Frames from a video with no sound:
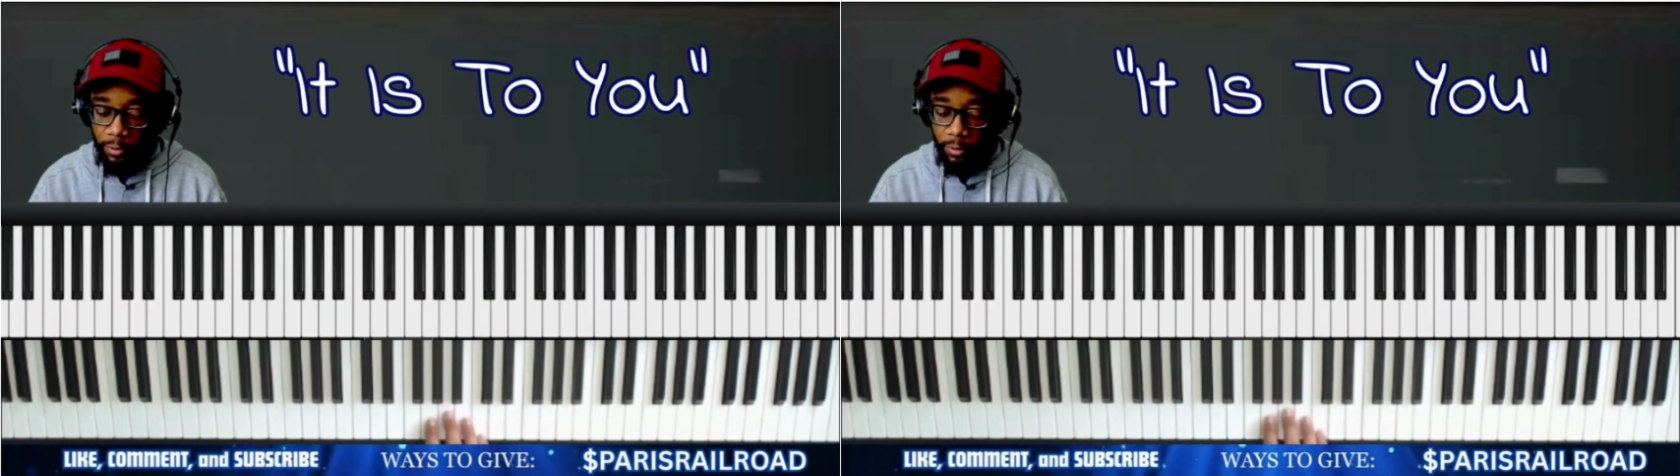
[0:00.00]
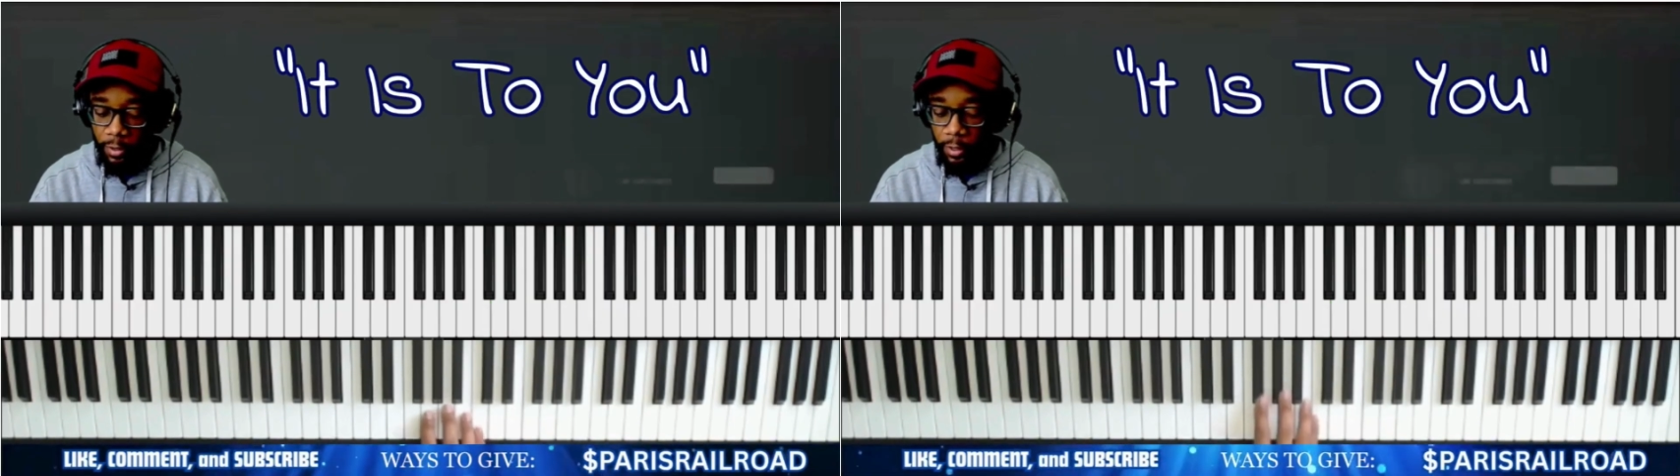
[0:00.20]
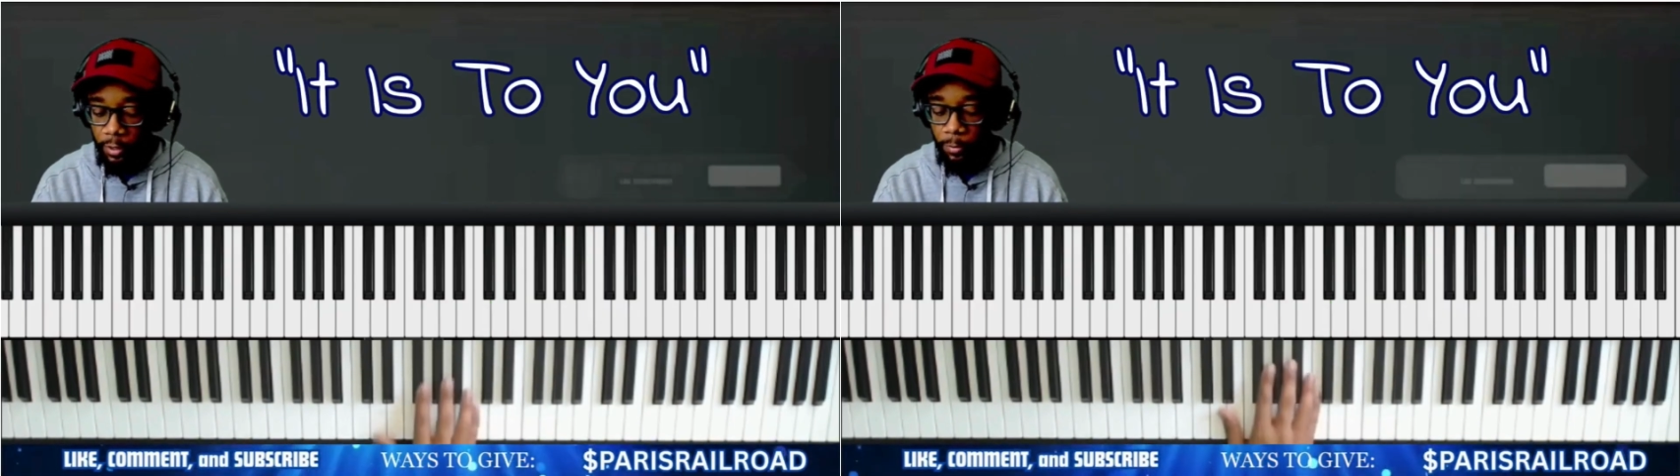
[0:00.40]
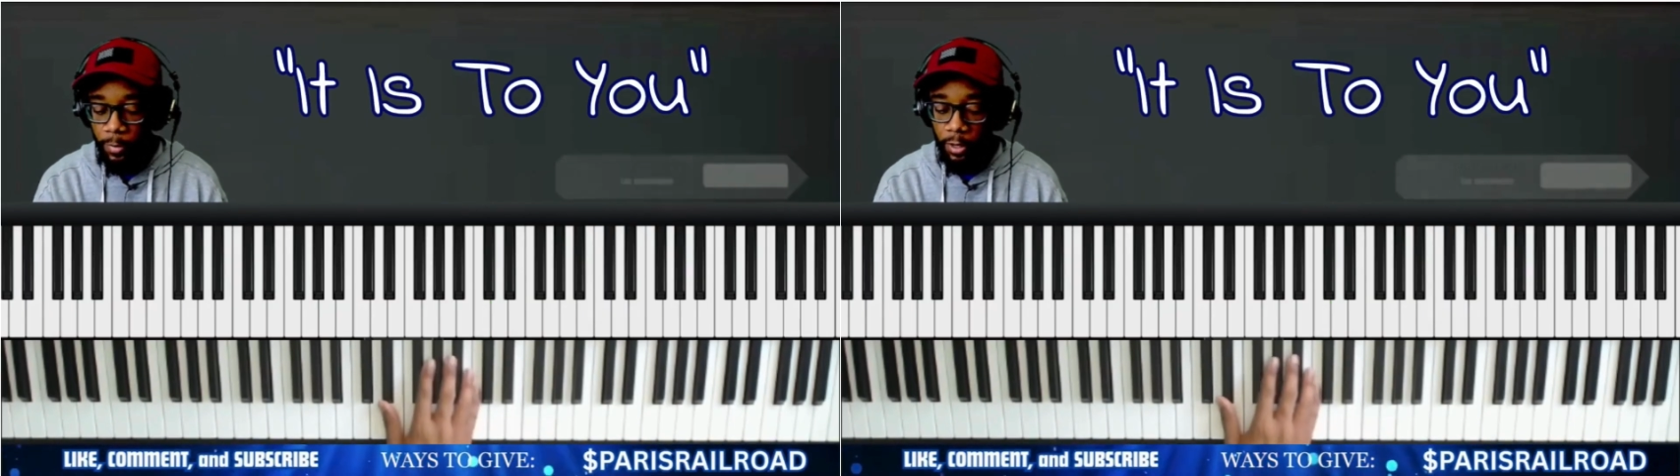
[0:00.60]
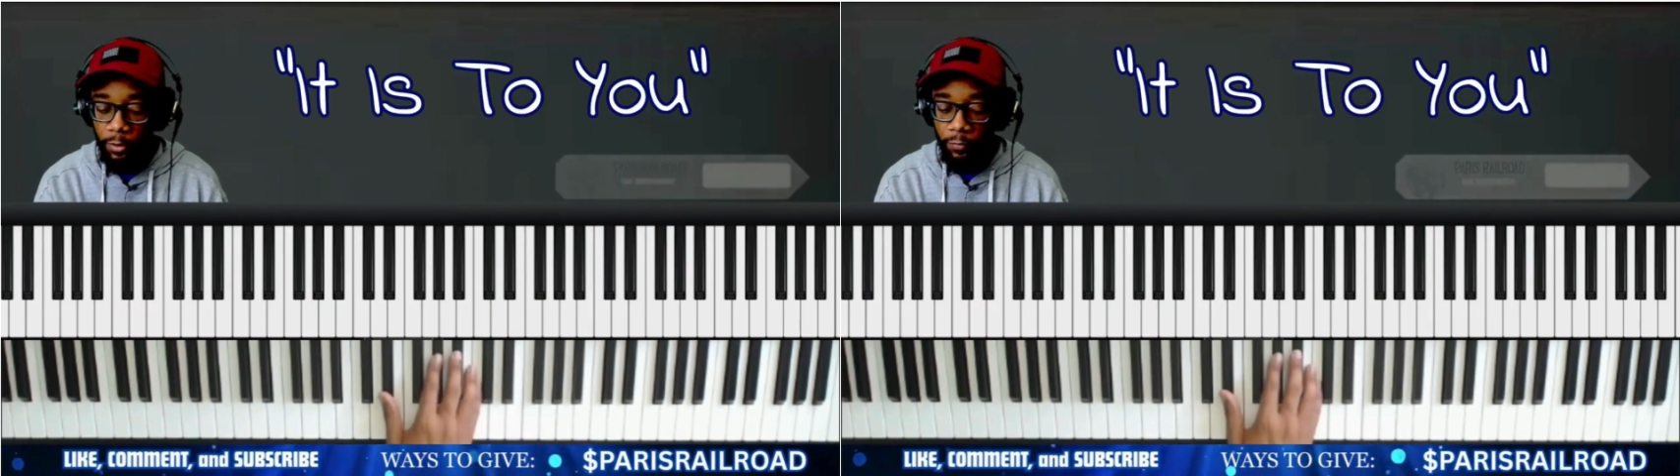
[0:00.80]
it can
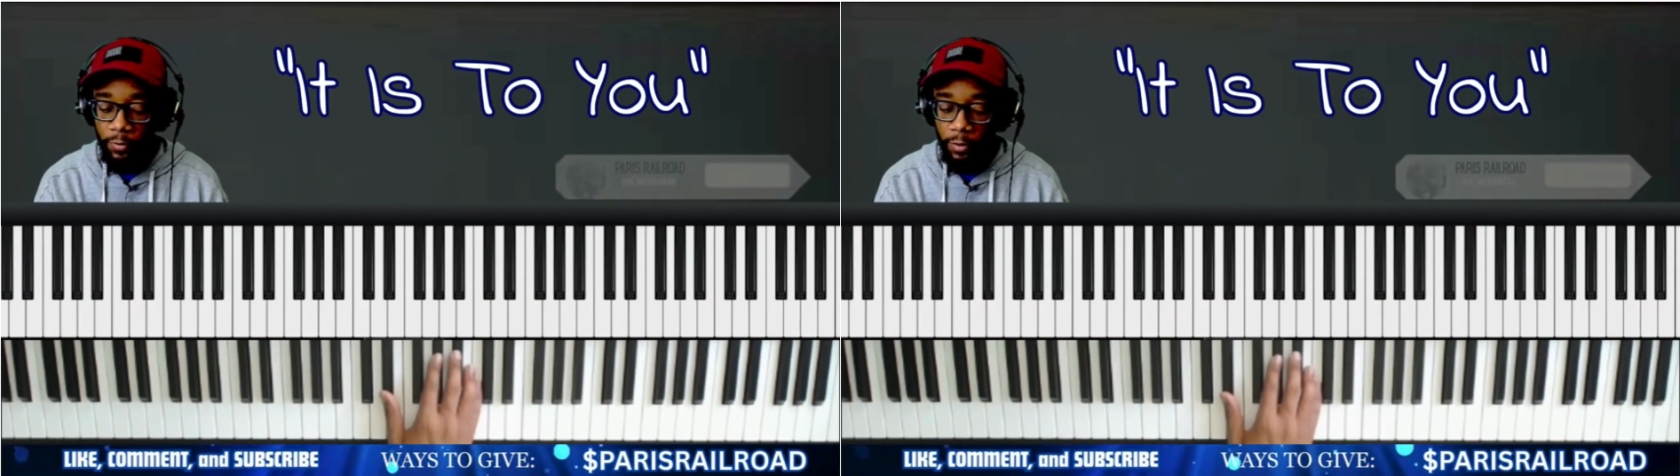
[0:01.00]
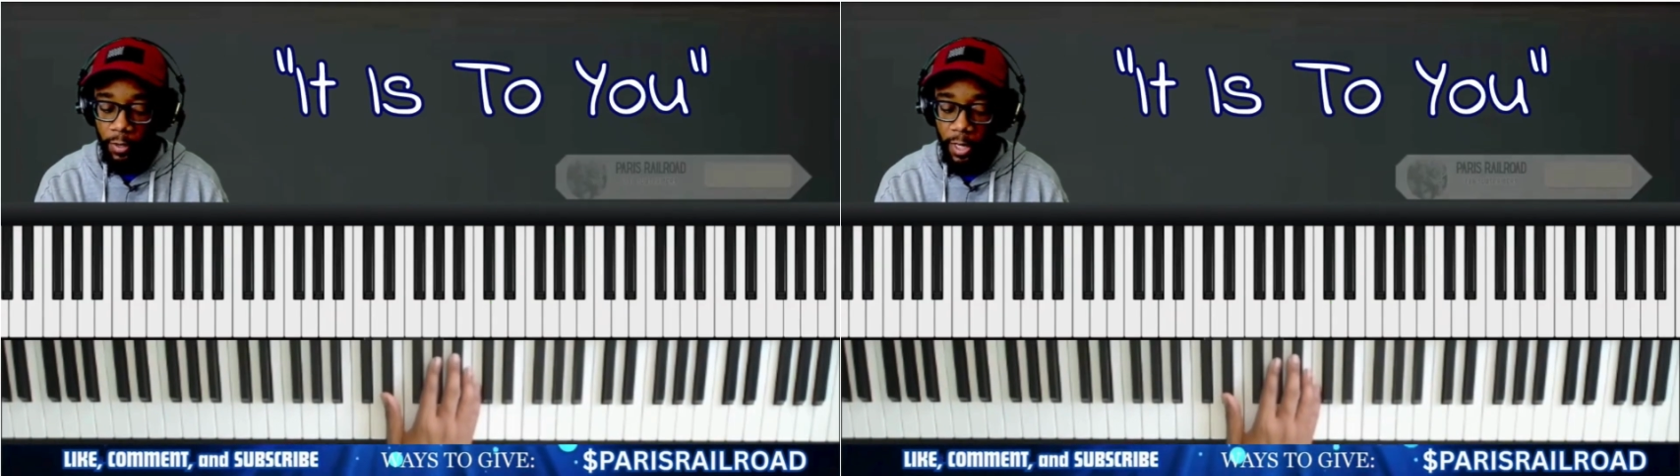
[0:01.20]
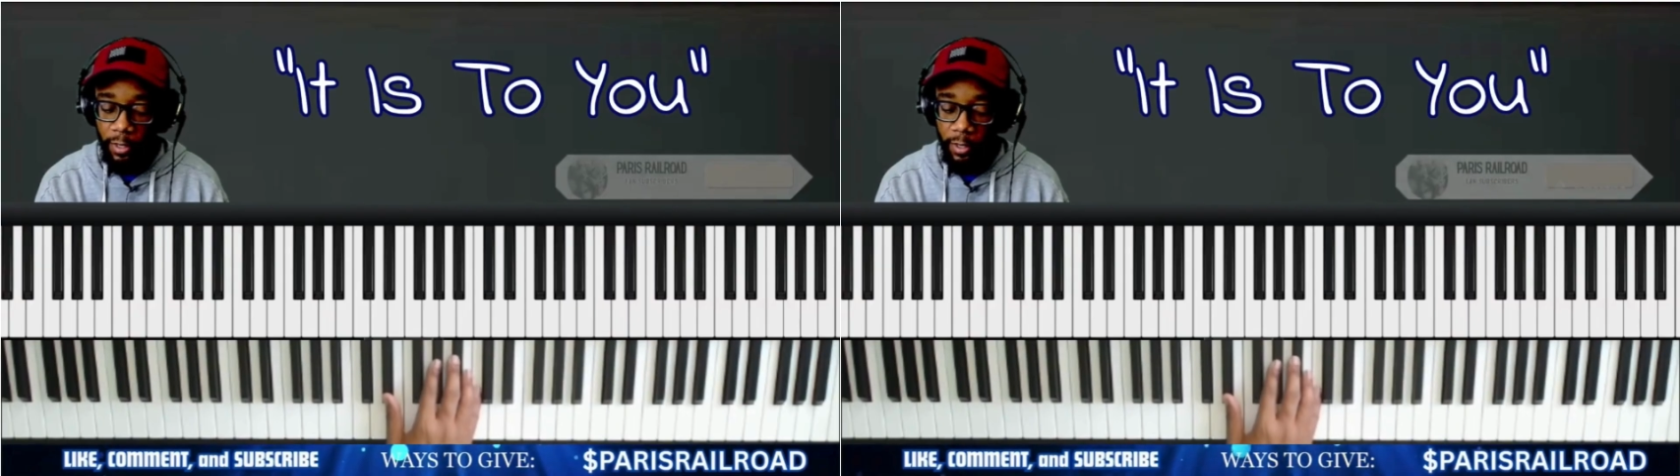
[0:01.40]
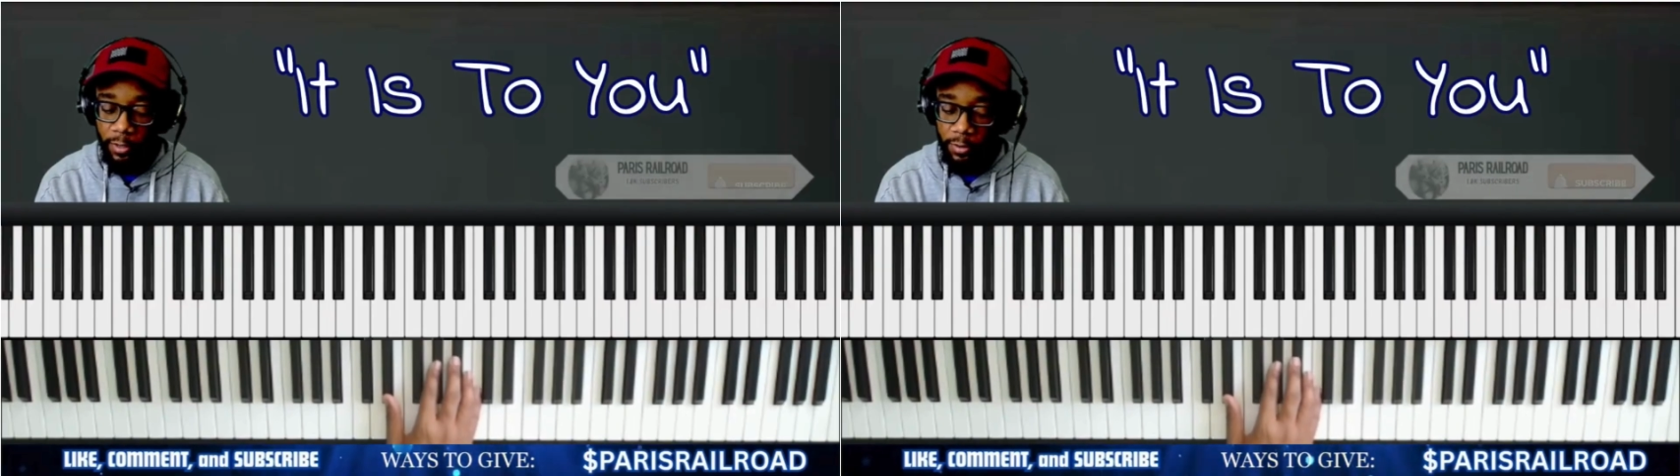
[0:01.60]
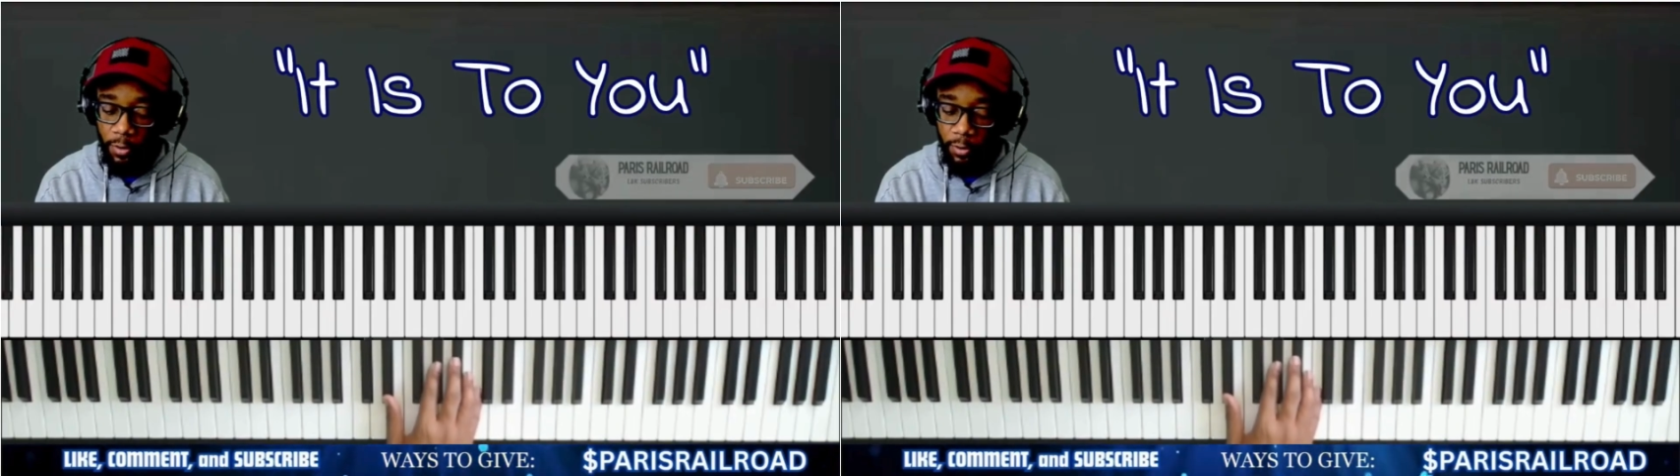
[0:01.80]
make you feel like it's
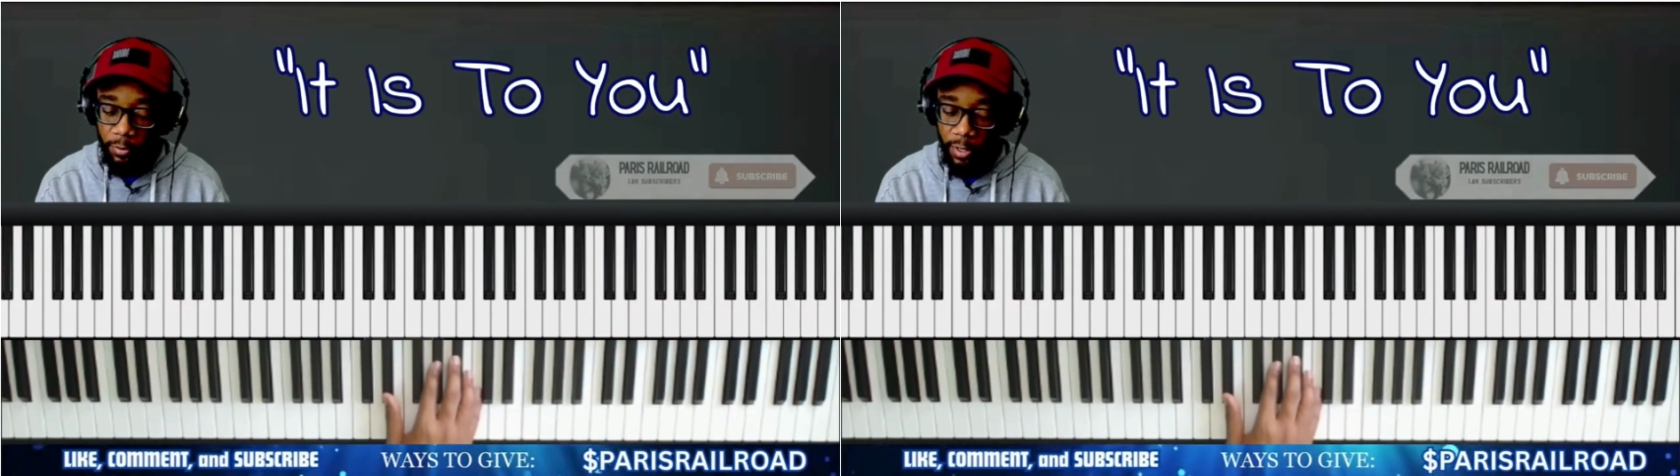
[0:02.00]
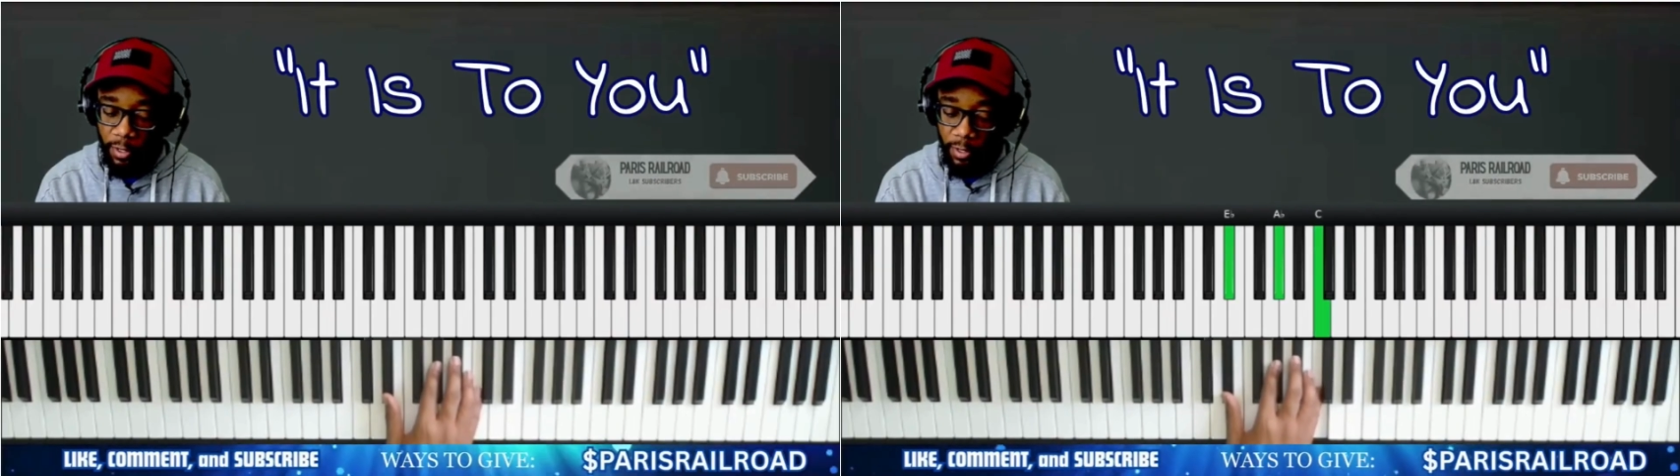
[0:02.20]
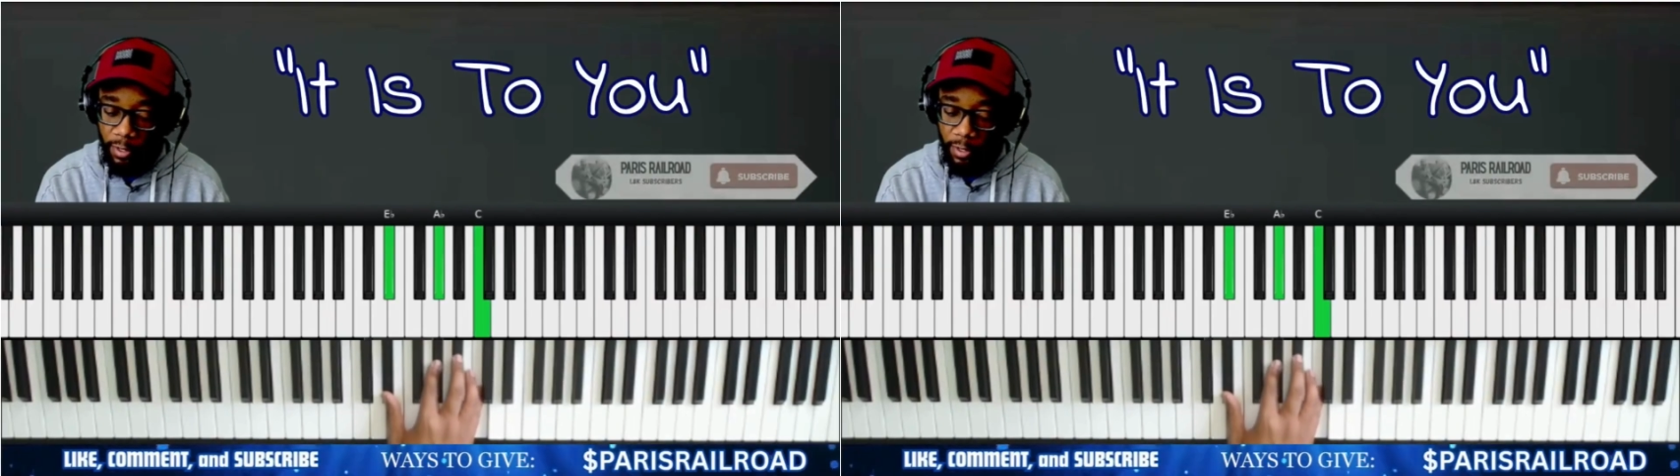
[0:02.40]
going to be a